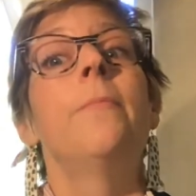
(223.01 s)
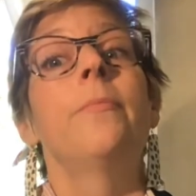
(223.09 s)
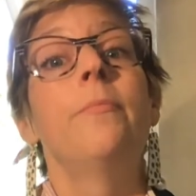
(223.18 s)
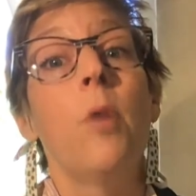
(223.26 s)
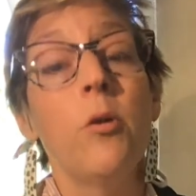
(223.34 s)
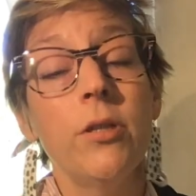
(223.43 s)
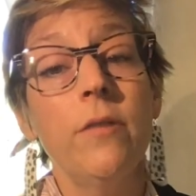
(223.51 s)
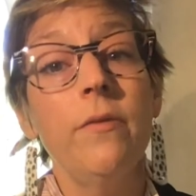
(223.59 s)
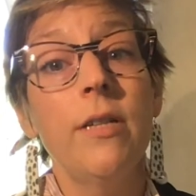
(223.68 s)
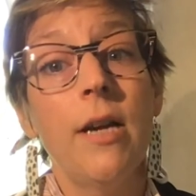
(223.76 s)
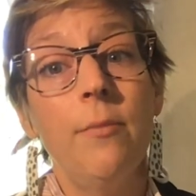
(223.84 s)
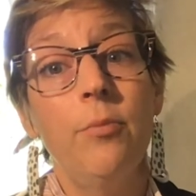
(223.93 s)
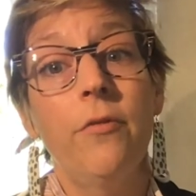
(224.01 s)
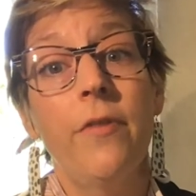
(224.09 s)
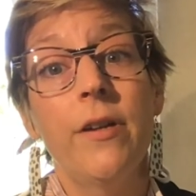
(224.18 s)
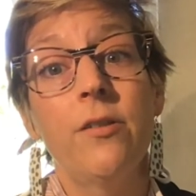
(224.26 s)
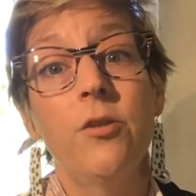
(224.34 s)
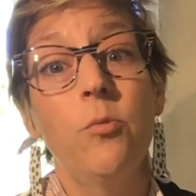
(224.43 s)
Most of the time,
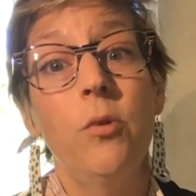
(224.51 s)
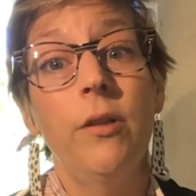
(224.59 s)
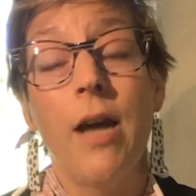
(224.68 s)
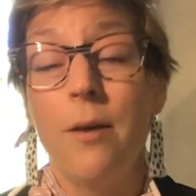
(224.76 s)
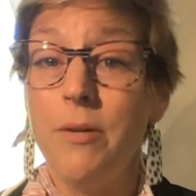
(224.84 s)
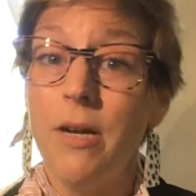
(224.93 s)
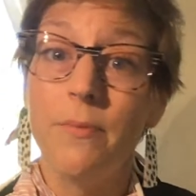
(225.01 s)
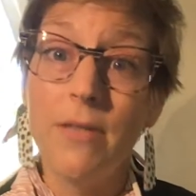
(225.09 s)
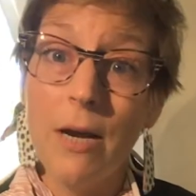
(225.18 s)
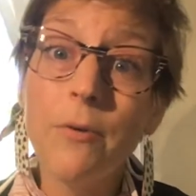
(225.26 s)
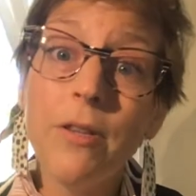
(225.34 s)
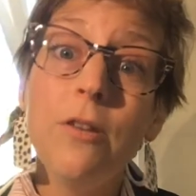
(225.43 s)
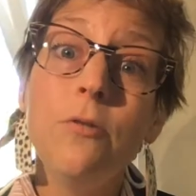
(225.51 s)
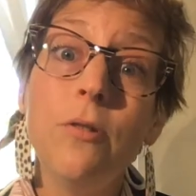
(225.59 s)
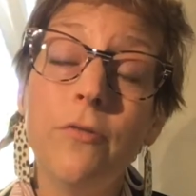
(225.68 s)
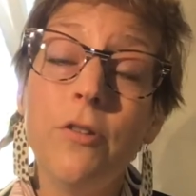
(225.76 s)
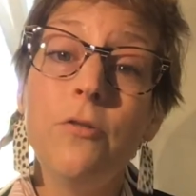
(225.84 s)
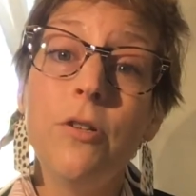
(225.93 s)
professors will not be upset with you
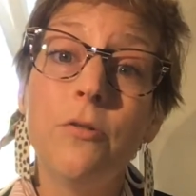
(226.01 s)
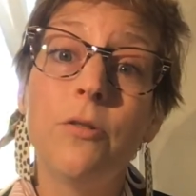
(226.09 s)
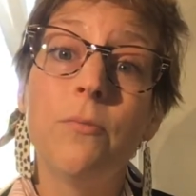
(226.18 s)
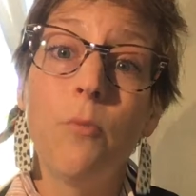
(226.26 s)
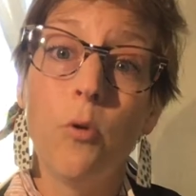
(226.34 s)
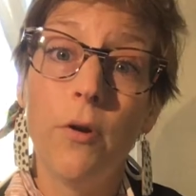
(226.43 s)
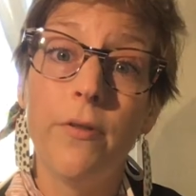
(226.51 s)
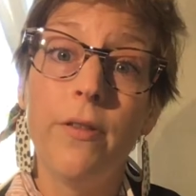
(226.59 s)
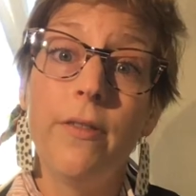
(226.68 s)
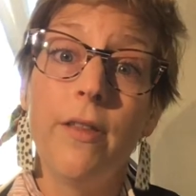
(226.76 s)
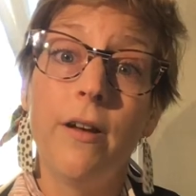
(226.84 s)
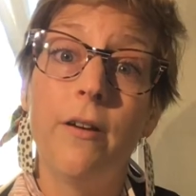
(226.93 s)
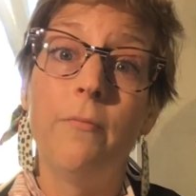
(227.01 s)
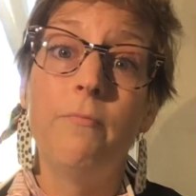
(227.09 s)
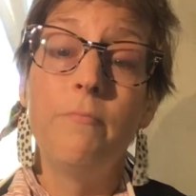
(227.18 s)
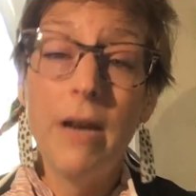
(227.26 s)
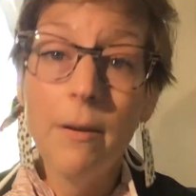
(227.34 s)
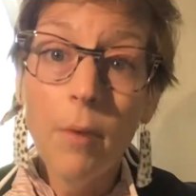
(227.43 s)
if you use more than the
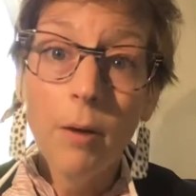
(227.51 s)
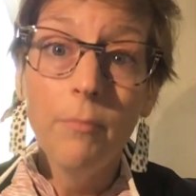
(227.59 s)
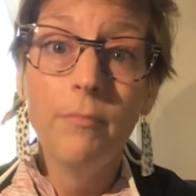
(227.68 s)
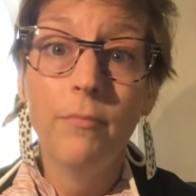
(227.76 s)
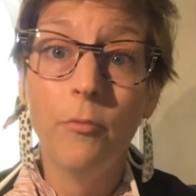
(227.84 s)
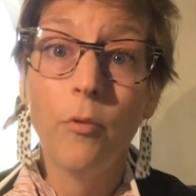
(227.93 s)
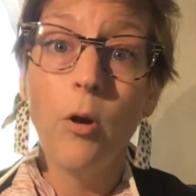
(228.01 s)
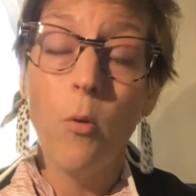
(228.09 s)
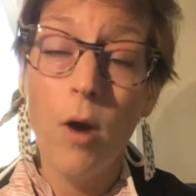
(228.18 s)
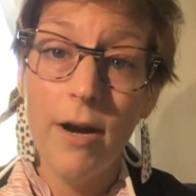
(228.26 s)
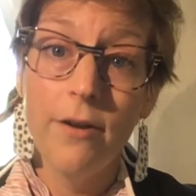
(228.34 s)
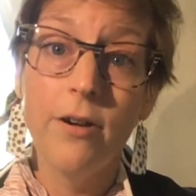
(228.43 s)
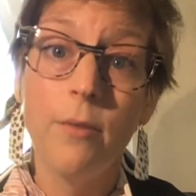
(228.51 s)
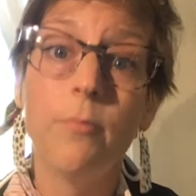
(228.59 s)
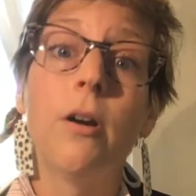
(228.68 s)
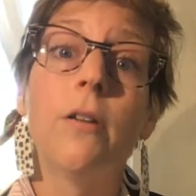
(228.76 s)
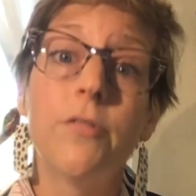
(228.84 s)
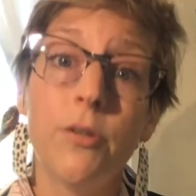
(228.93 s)
minimum required
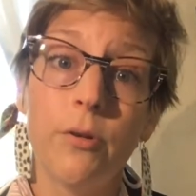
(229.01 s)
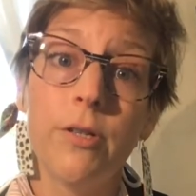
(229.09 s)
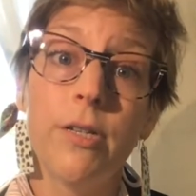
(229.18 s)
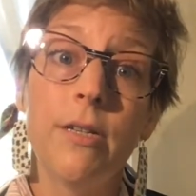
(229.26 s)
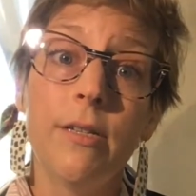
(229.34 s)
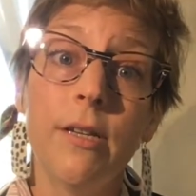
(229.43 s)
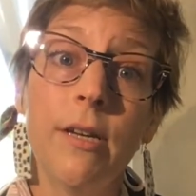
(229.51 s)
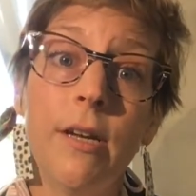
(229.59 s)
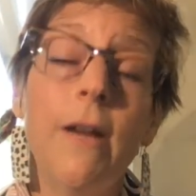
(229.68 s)
number of sources.